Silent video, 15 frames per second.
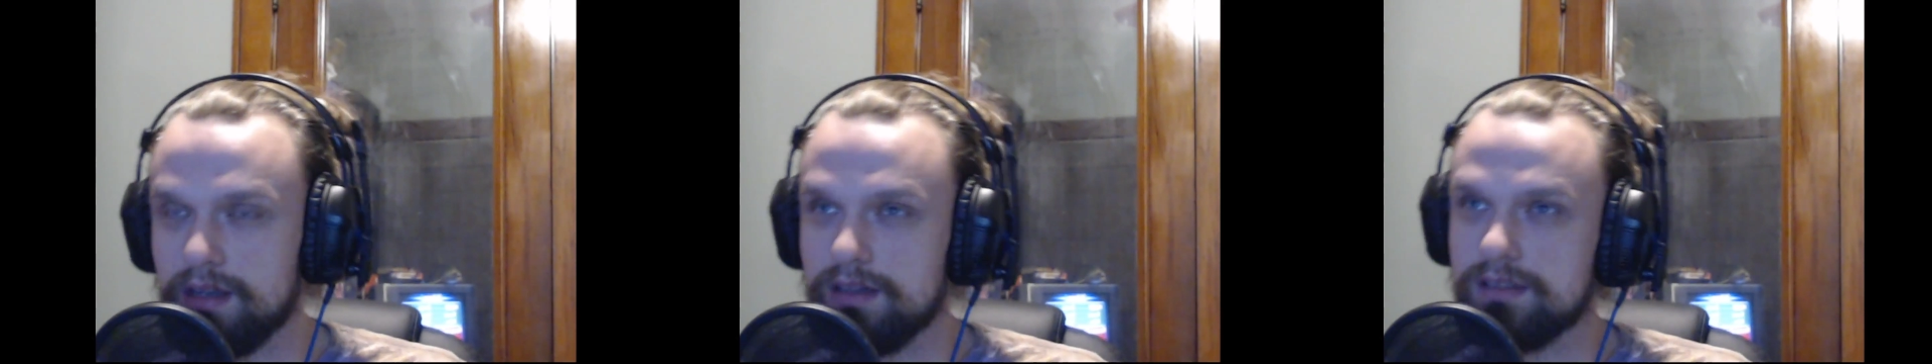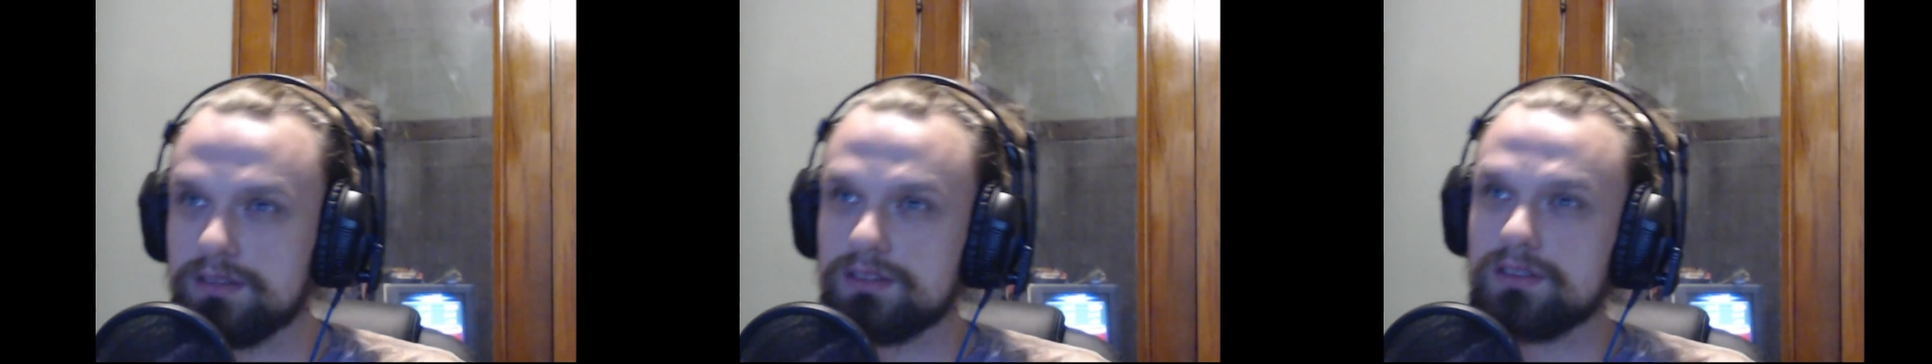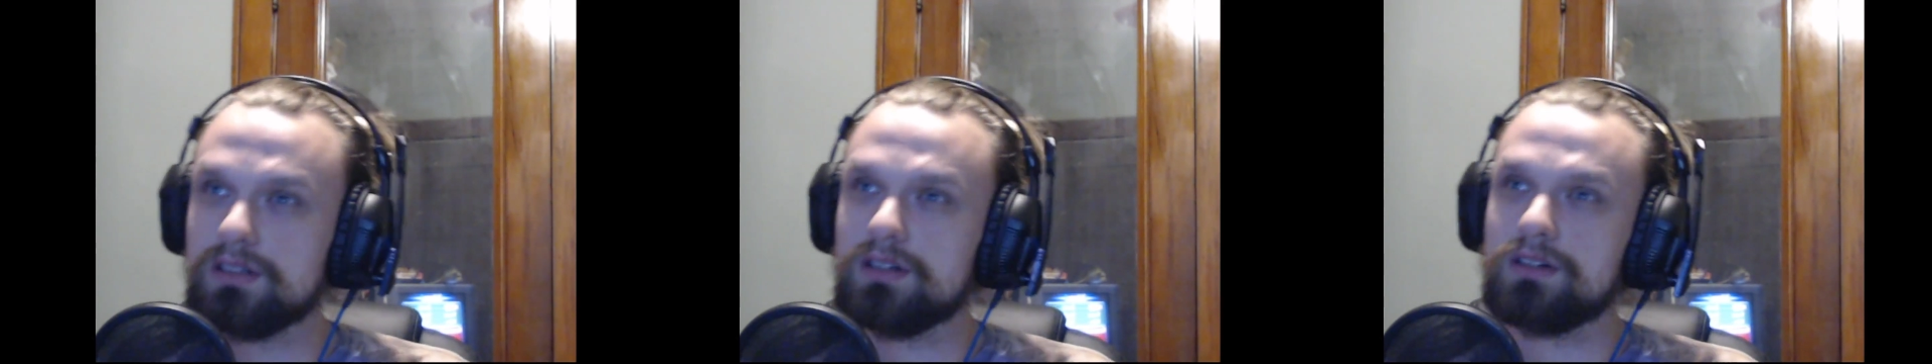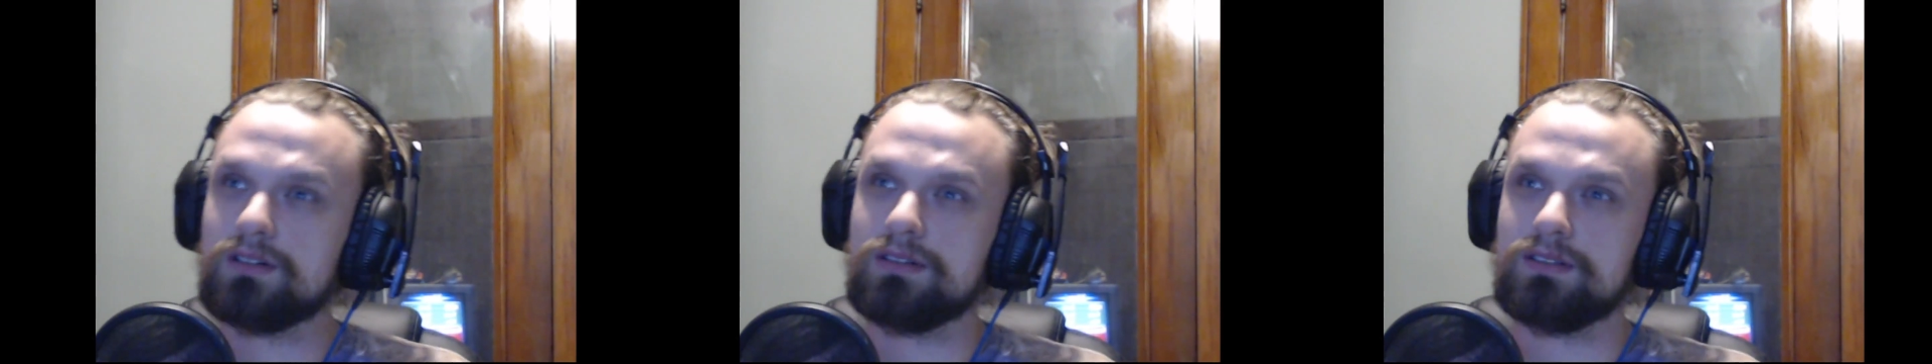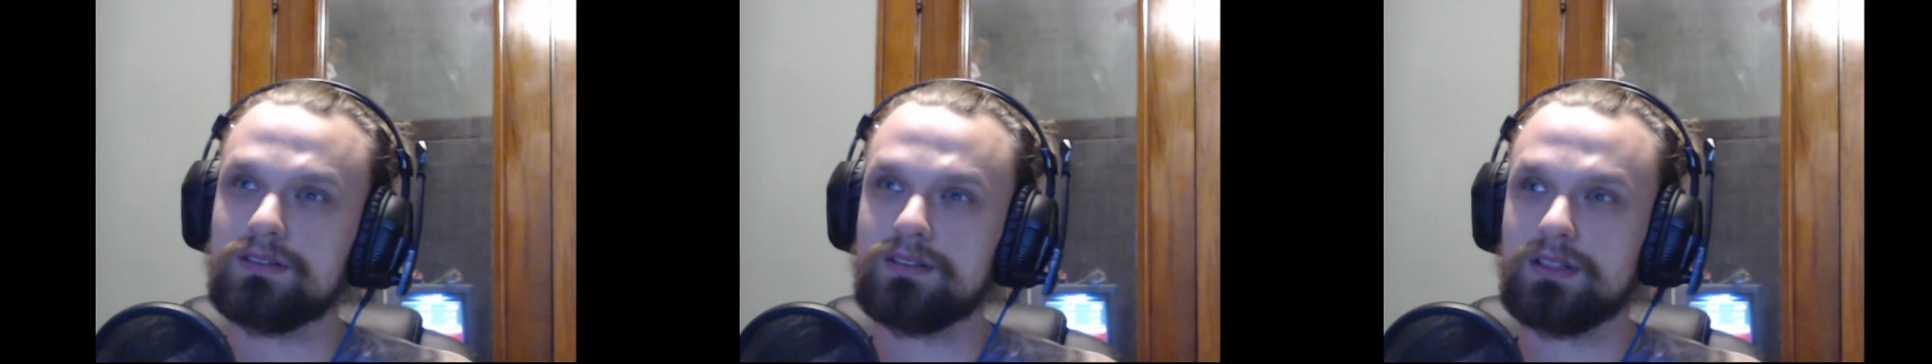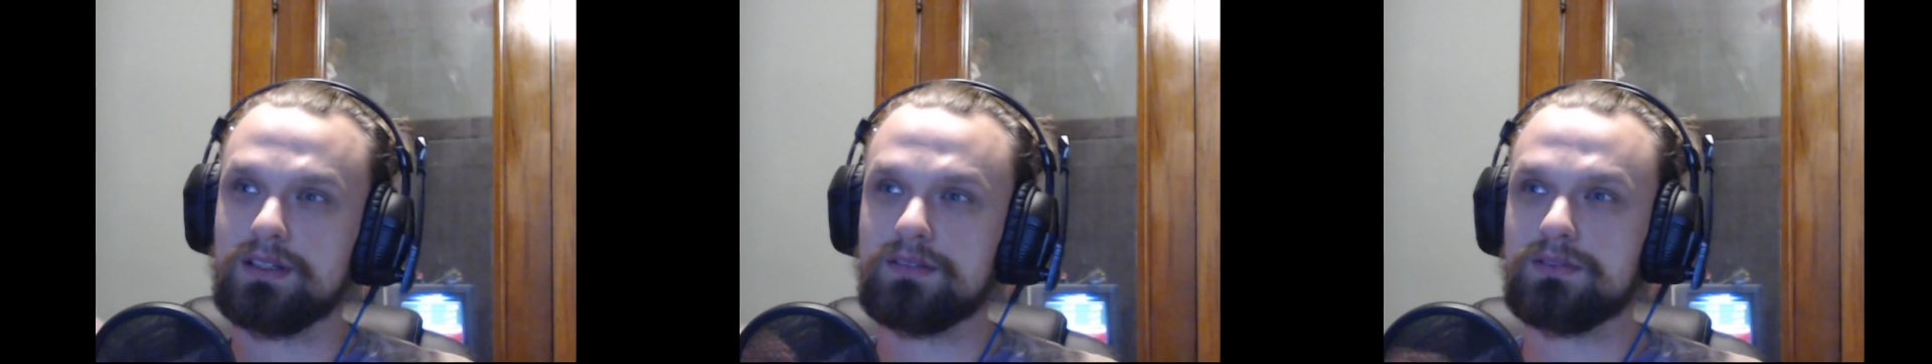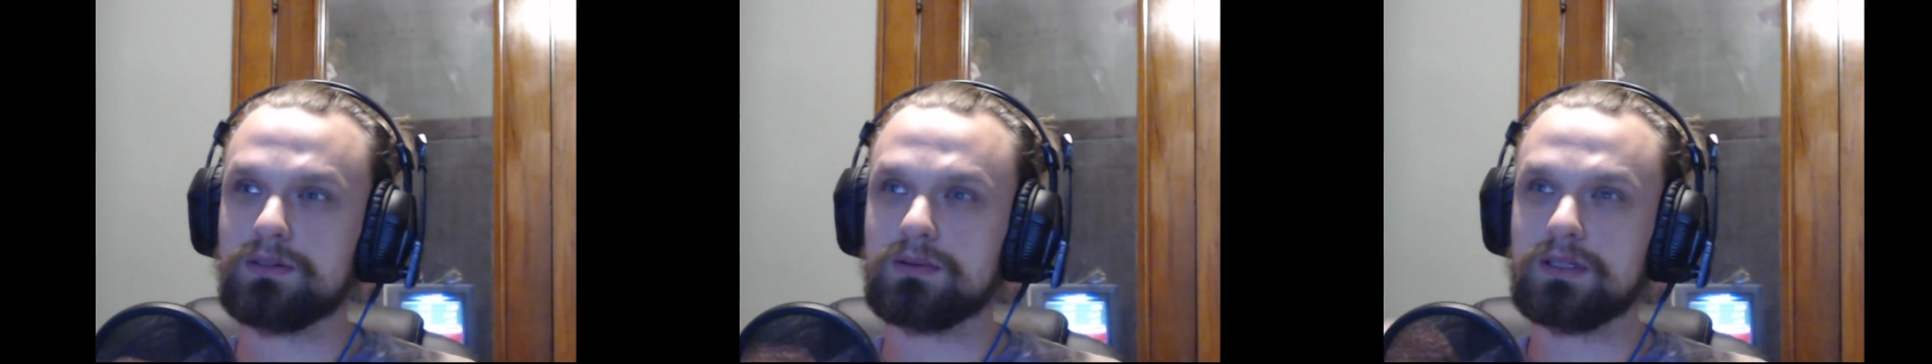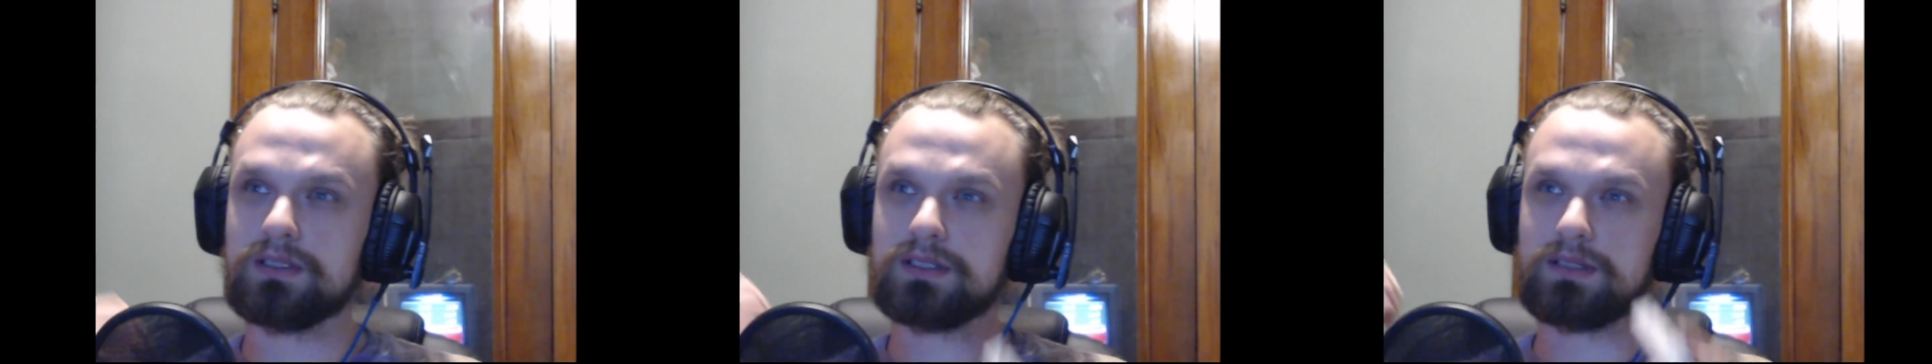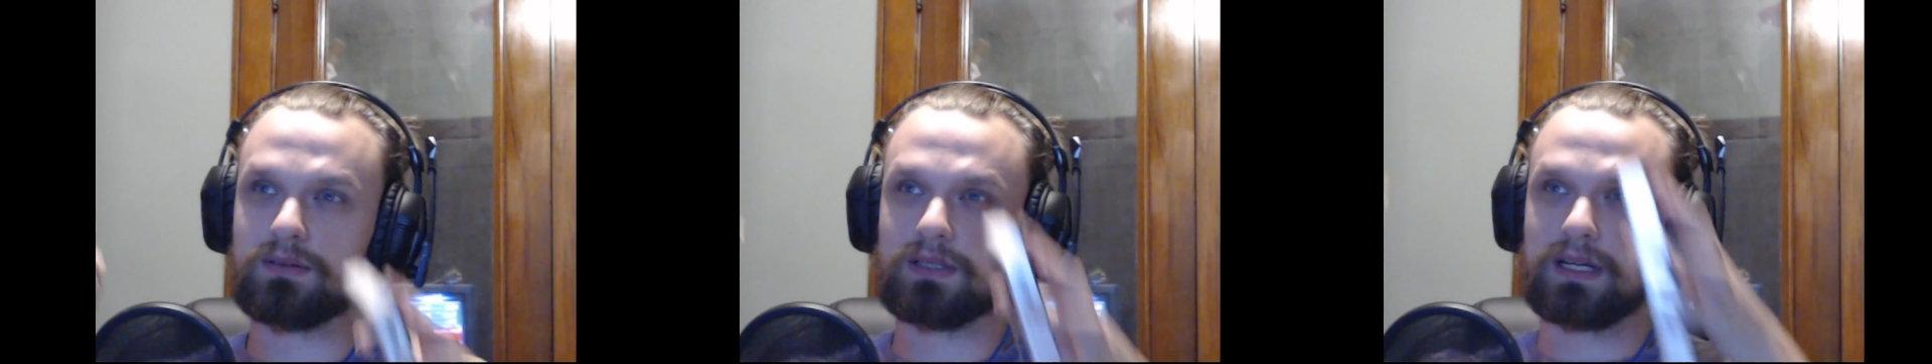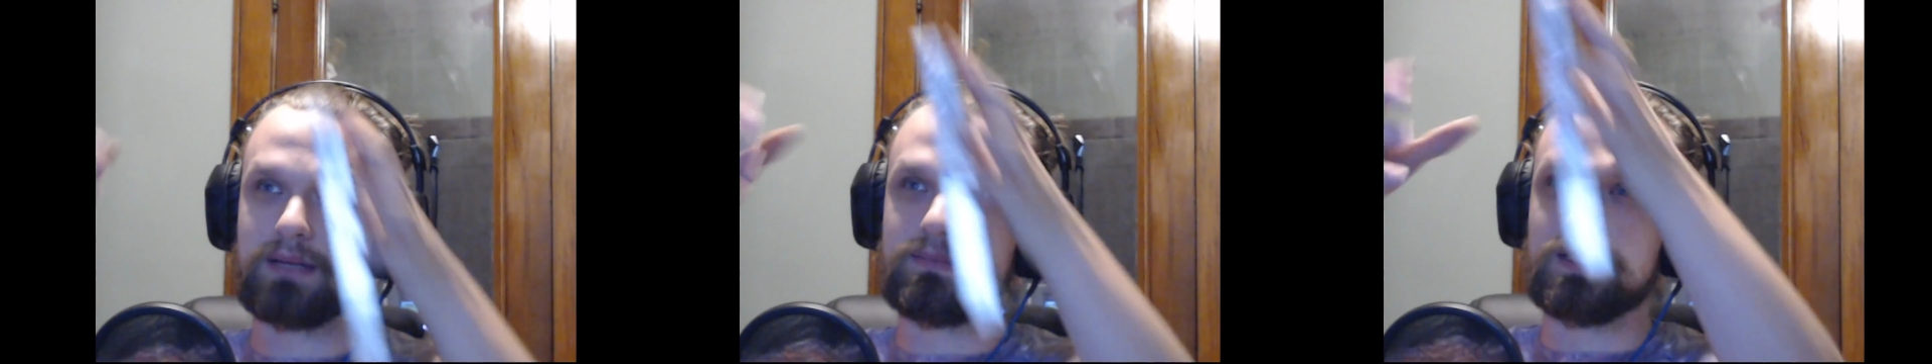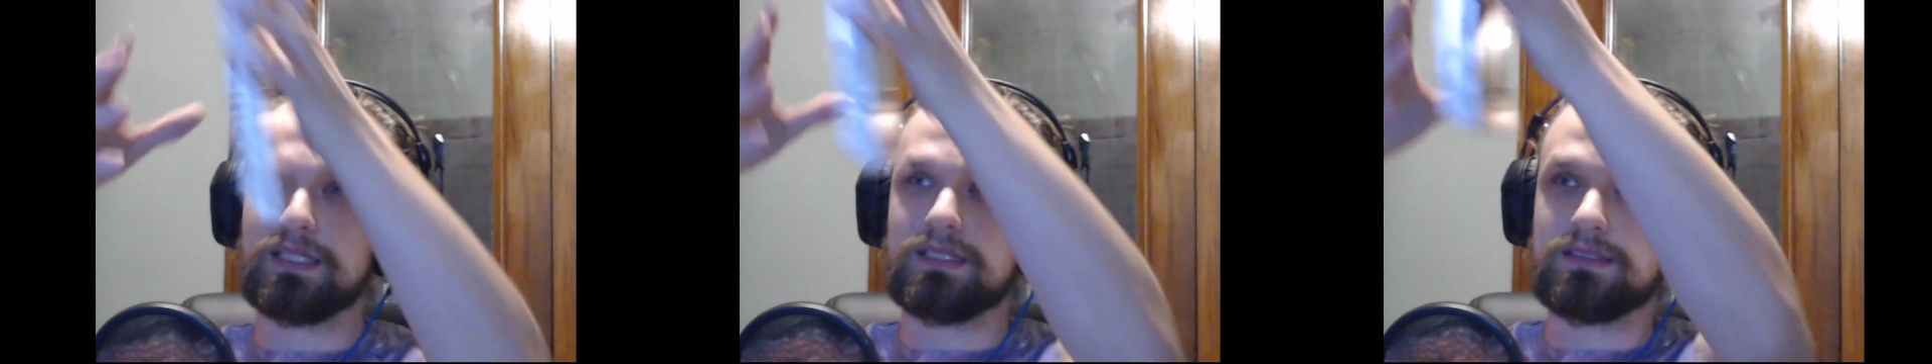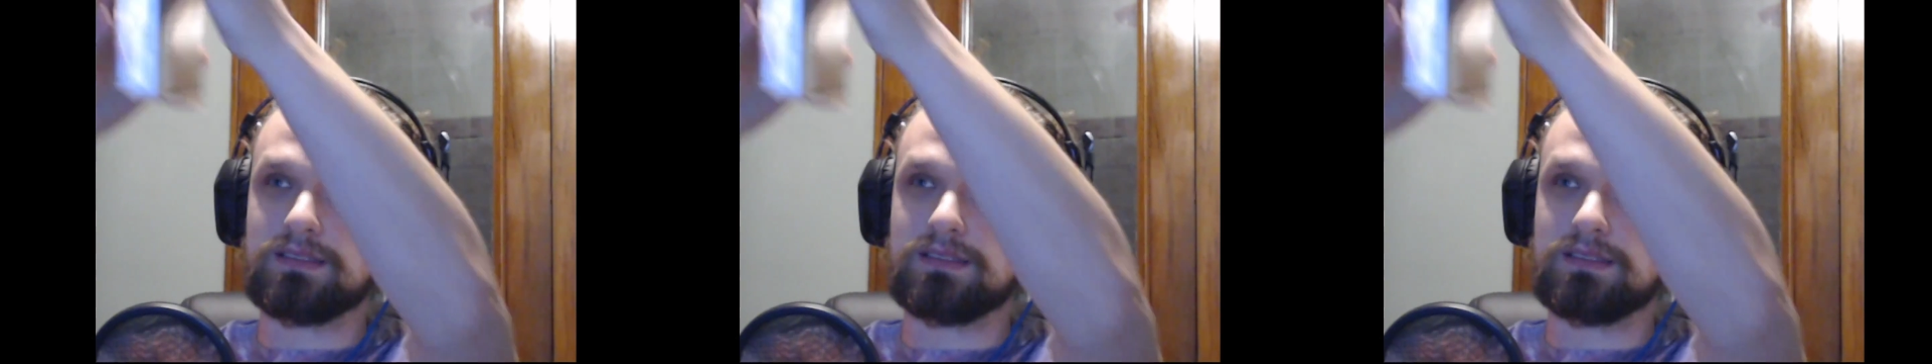So, if you're wondering what I mean,